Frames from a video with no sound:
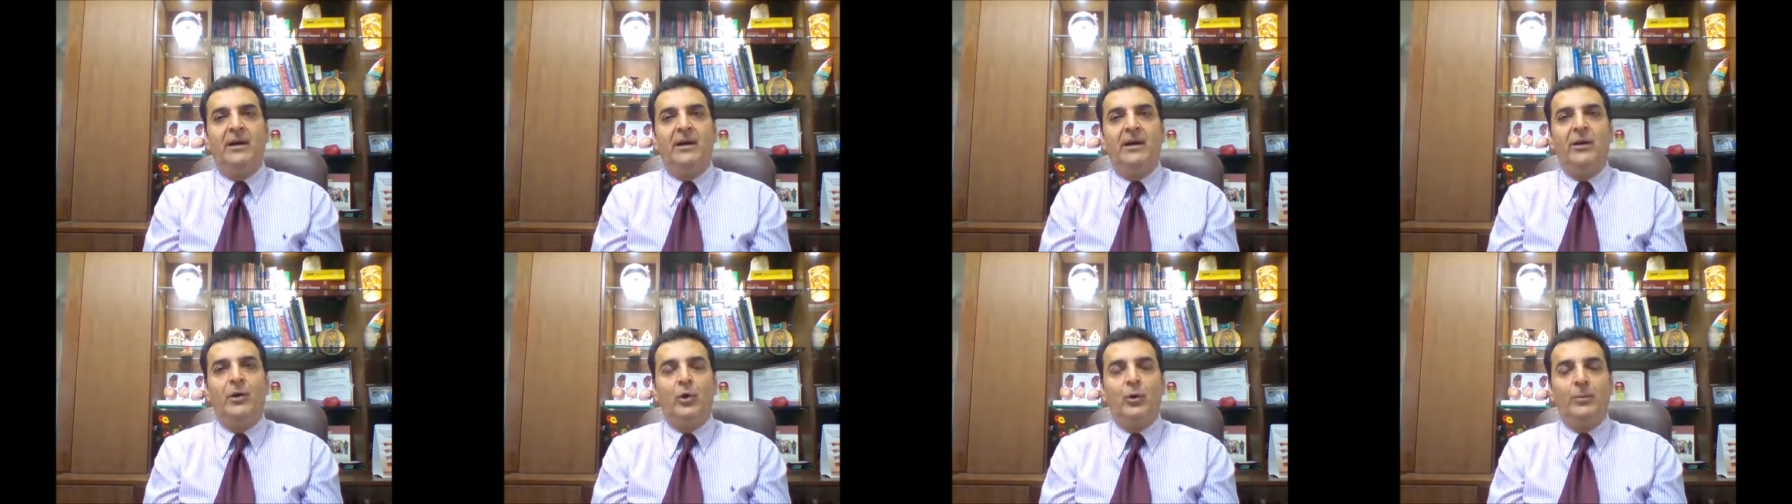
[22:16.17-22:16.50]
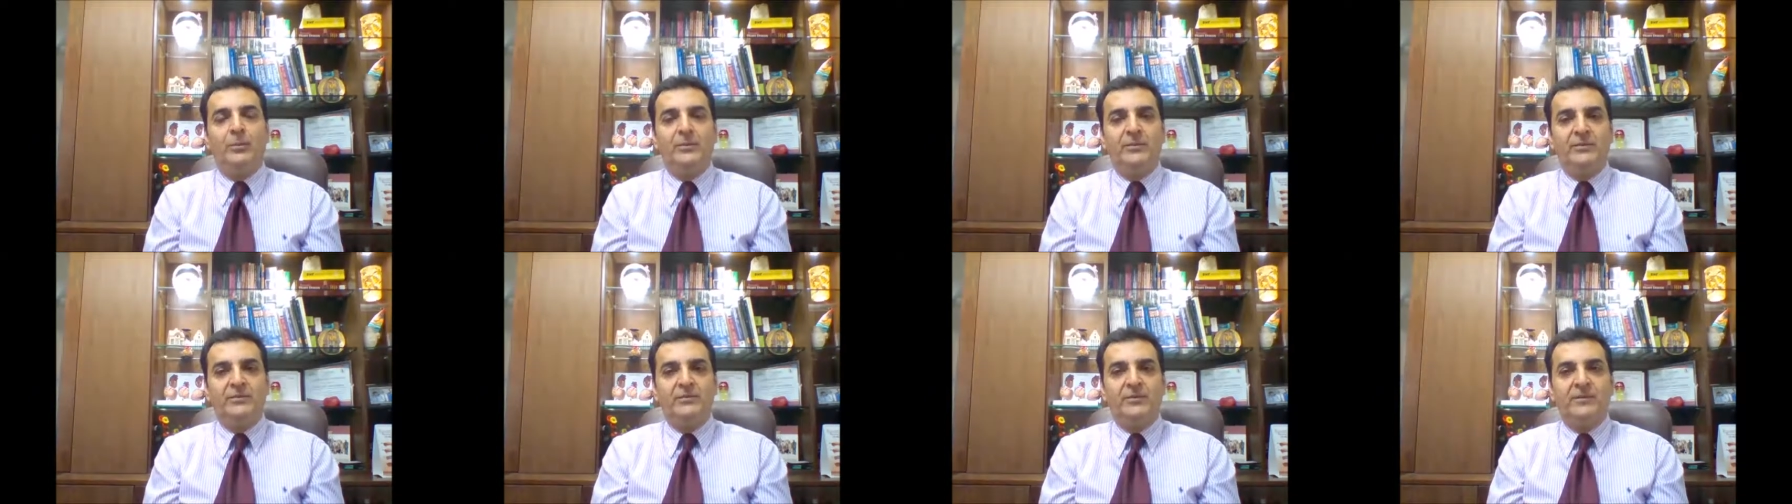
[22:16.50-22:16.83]
I
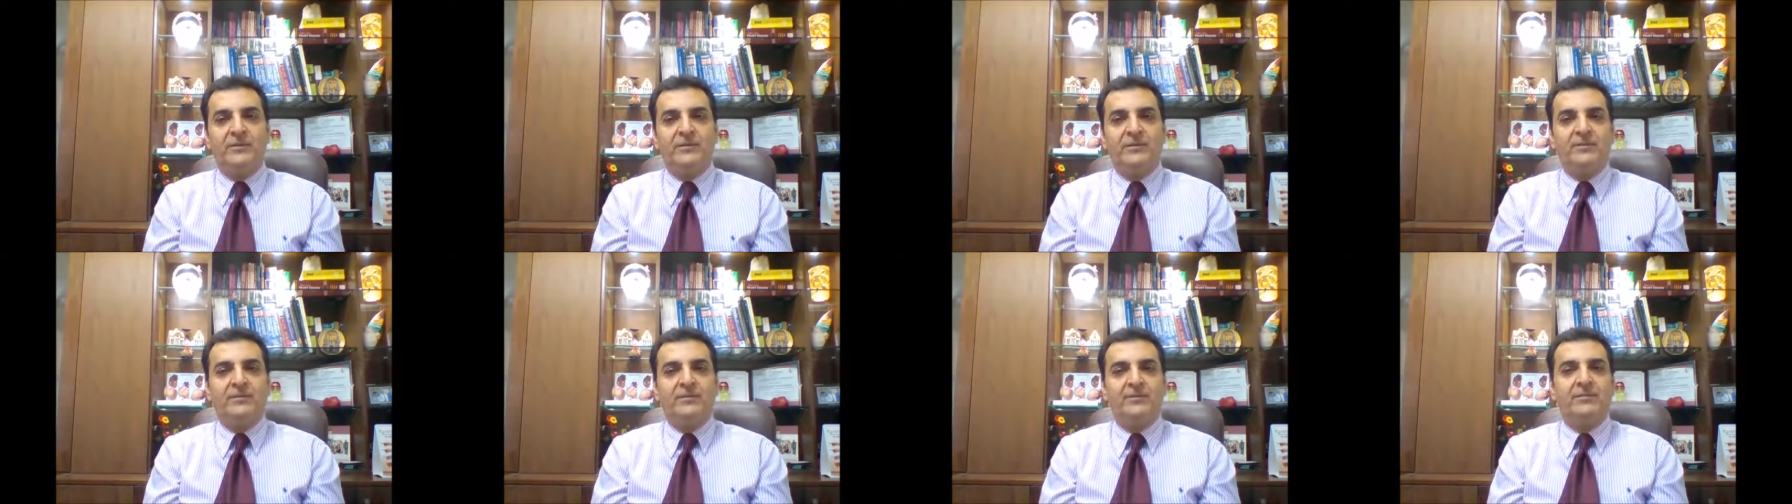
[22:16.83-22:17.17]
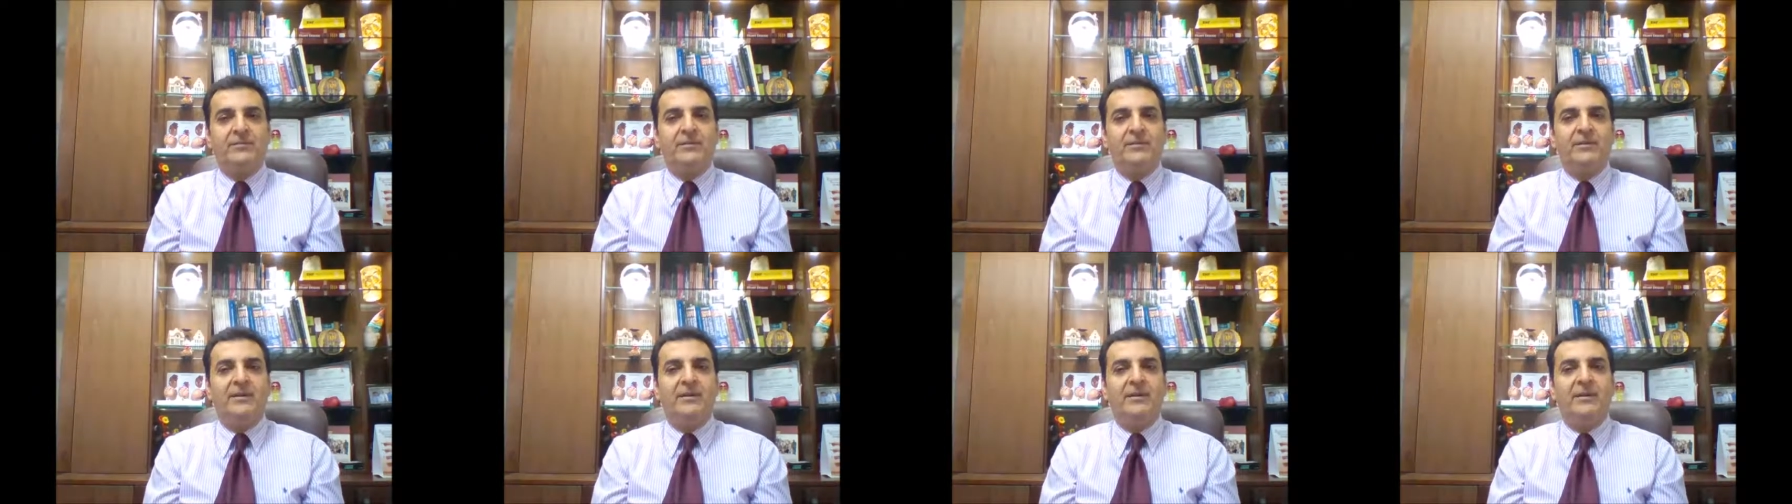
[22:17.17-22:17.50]
hope this
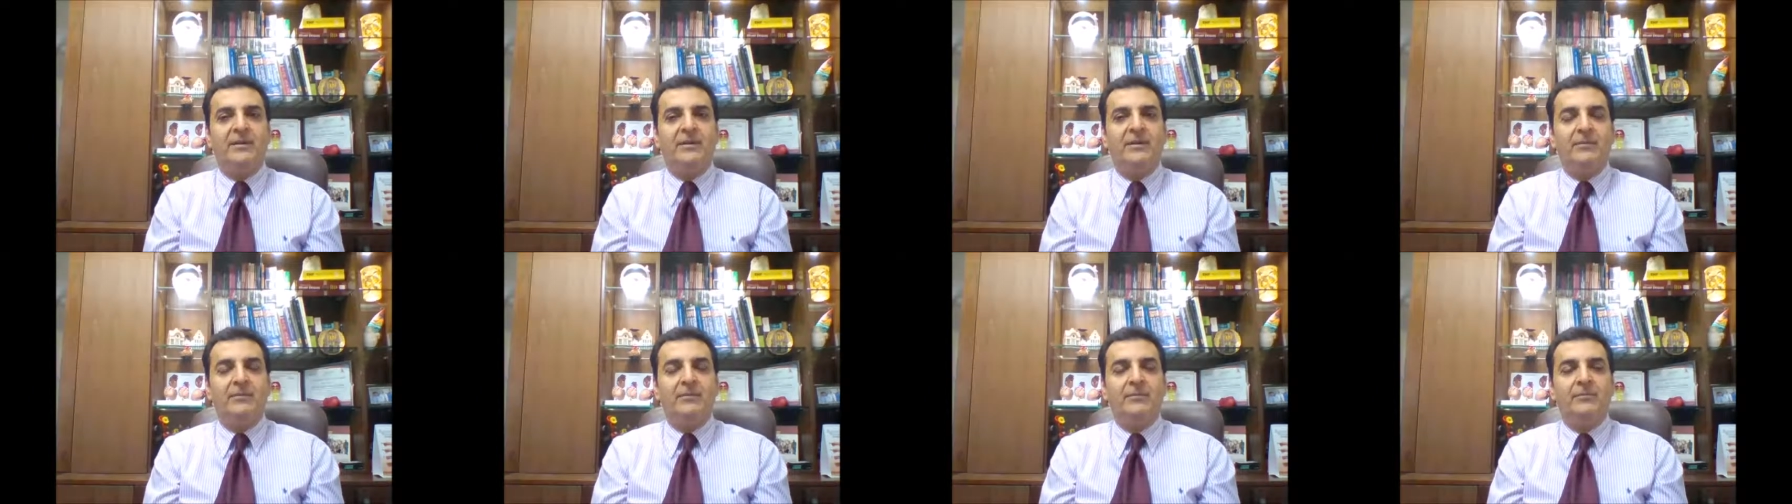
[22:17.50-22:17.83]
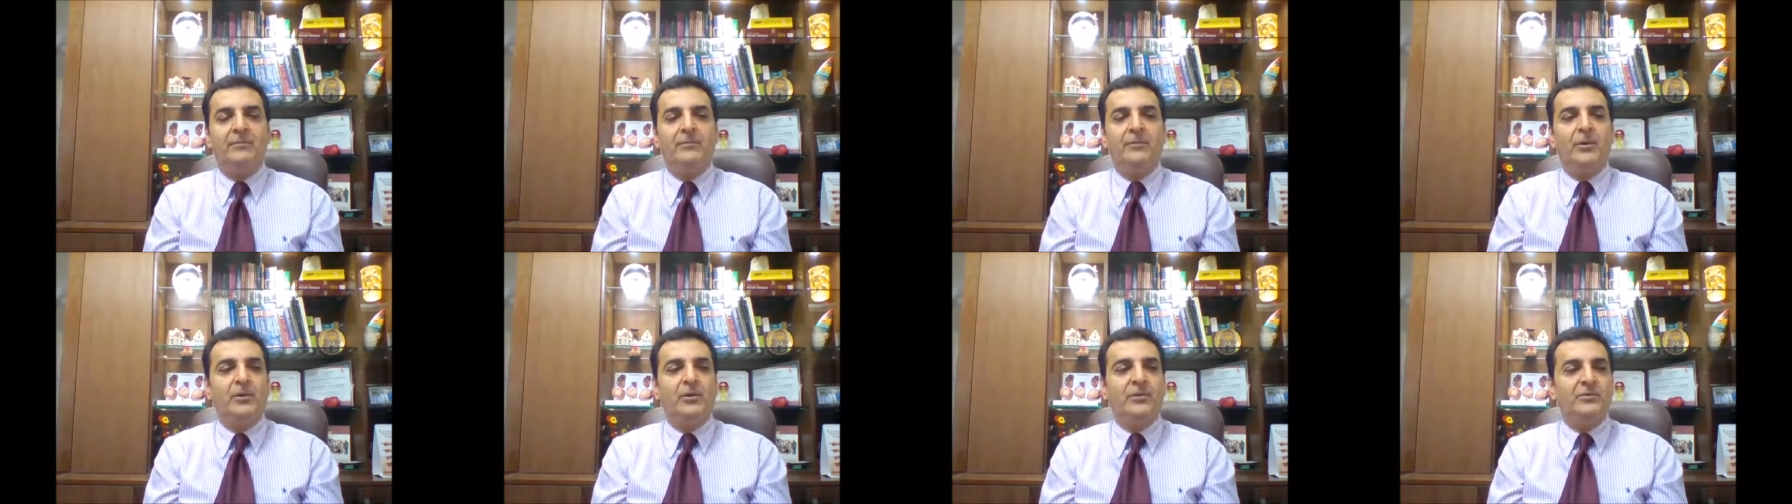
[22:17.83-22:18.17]
was
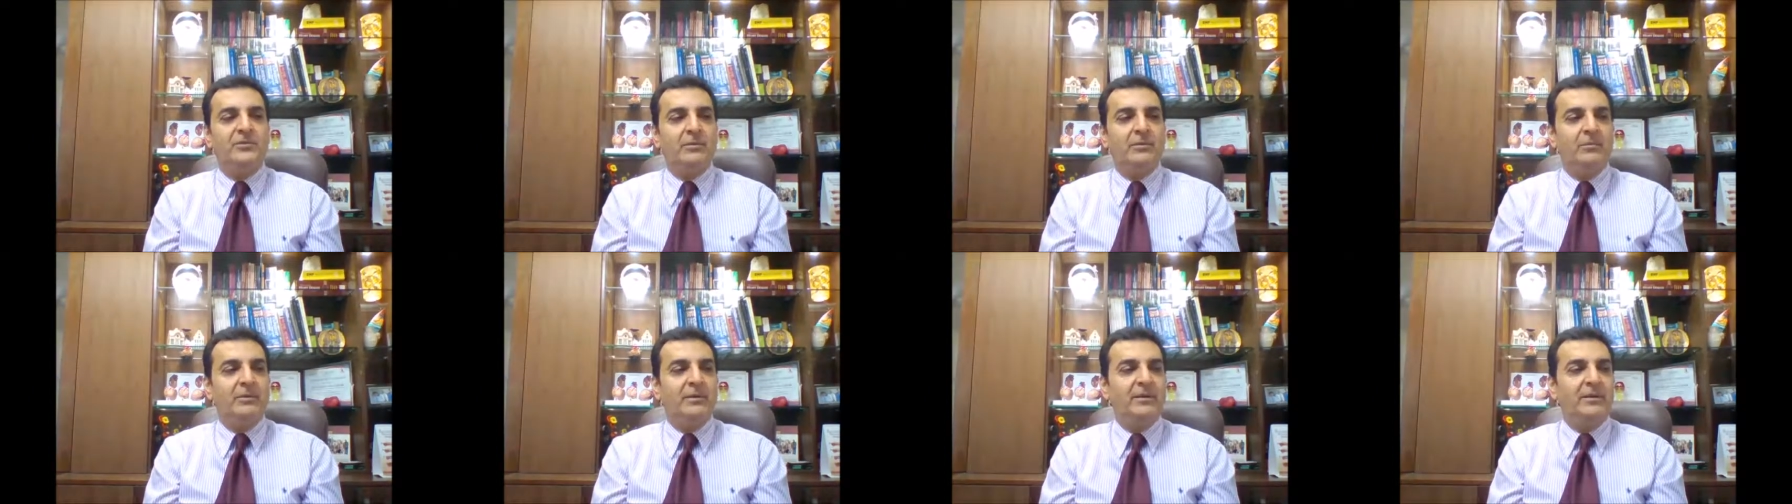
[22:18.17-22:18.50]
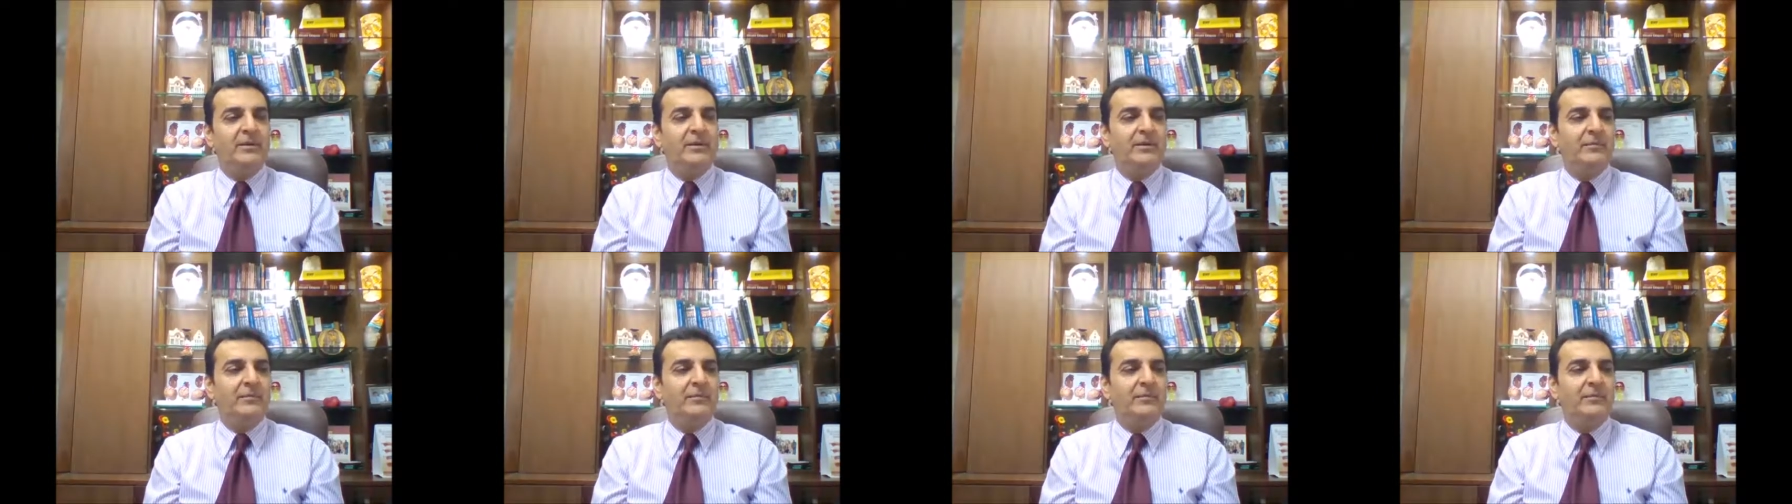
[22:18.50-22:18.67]
knowledgeable